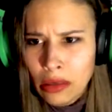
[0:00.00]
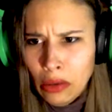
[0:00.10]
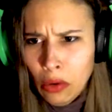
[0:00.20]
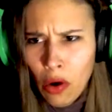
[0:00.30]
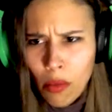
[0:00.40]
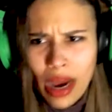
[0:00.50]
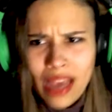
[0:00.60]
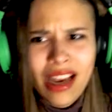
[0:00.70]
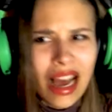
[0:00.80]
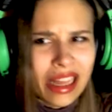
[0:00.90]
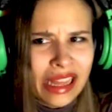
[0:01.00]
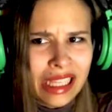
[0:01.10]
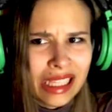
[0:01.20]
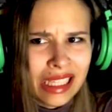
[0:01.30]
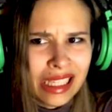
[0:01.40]
Oh my god.
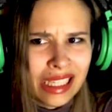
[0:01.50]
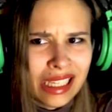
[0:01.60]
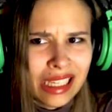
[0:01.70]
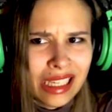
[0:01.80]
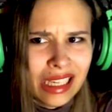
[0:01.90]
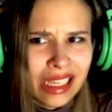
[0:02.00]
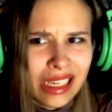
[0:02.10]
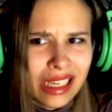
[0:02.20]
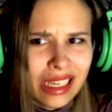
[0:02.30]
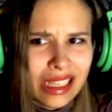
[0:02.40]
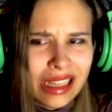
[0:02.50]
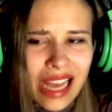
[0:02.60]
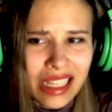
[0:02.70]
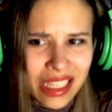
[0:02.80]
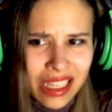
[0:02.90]

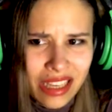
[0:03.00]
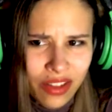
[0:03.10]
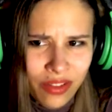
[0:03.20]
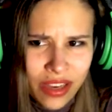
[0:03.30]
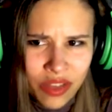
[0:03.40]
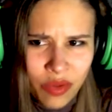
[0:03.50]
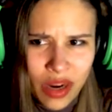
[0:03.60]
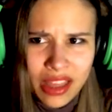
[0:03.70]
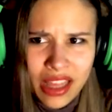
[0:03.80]
That's an evil face right